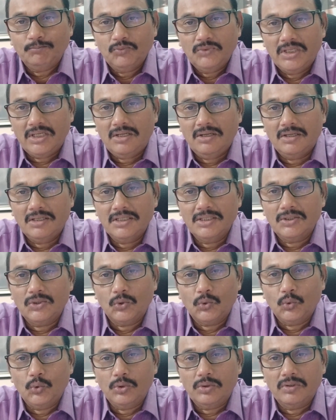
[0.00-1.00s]
According to
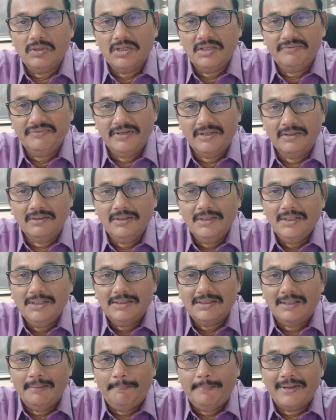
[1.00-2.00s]
Rule
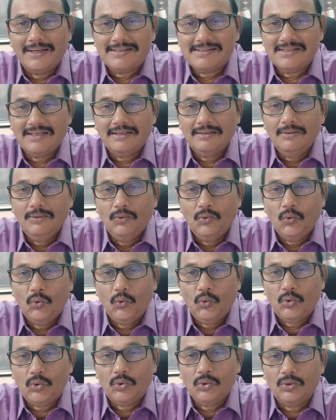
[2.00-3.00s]
25, the person
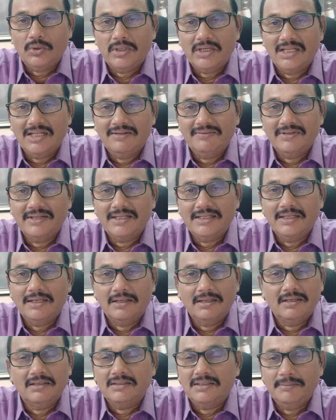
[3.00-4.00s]
who took delivery,
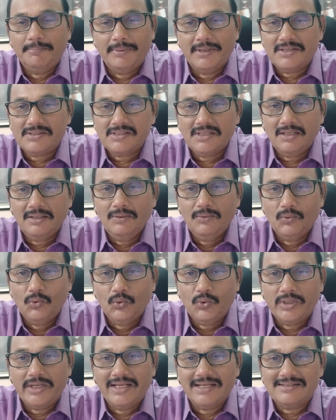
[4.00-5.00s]
the person
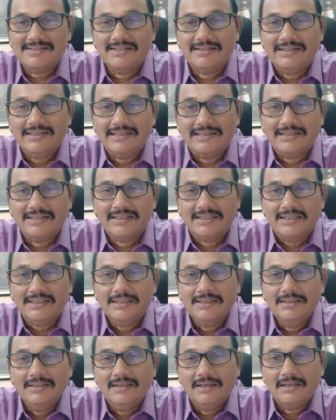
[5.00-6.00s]
who takes the
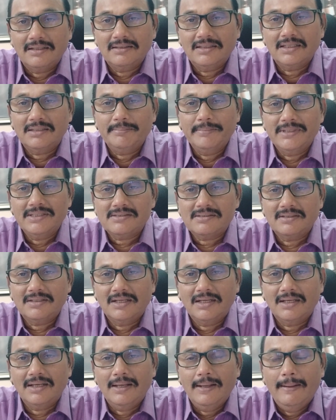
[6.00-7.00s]
decree, that means
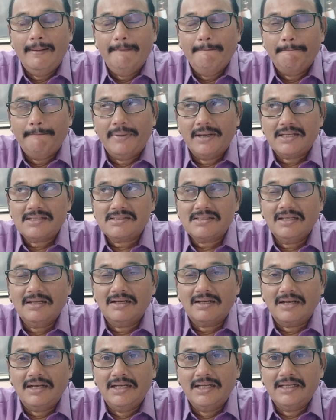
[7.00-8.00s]
the person
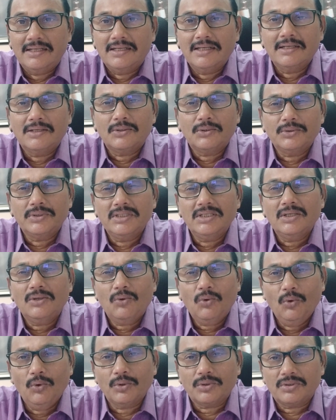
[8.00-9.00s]
relating to the
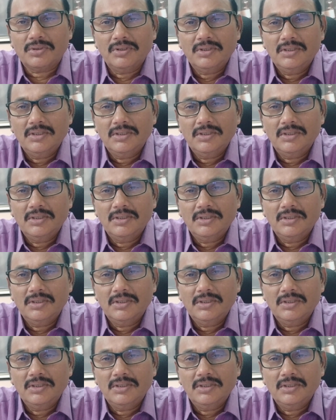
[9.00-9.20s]
court,